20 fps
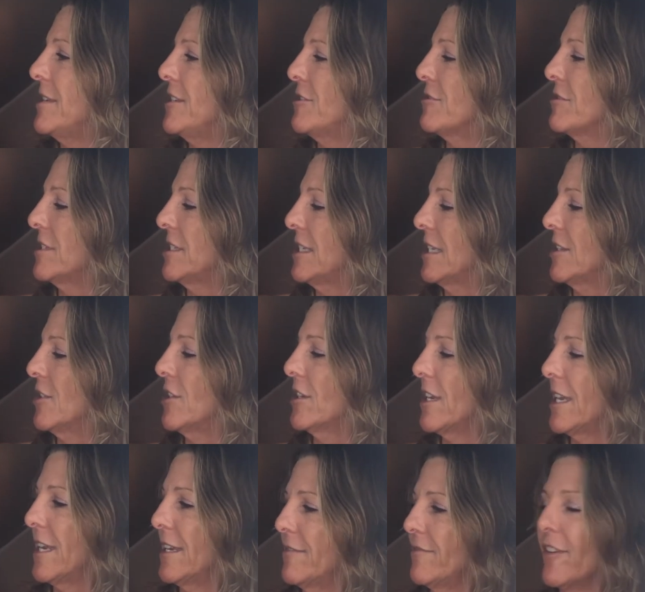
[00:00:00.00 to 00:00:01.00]
interesting
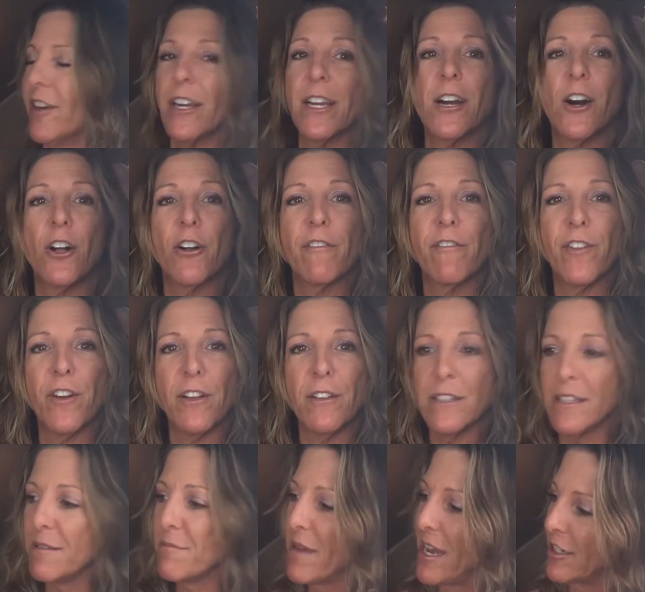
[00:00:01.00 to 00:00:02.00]
looking, very colorful.
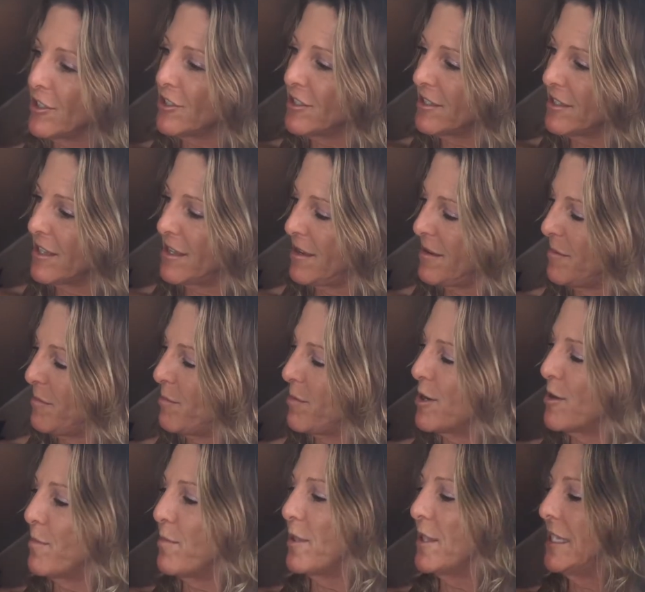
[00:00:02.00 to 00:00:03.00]
He matches the
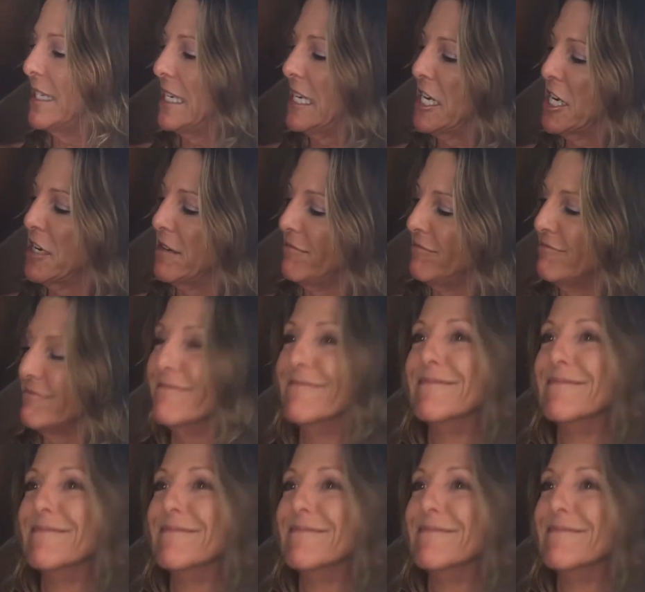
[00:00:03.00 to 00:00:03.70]
purple in here.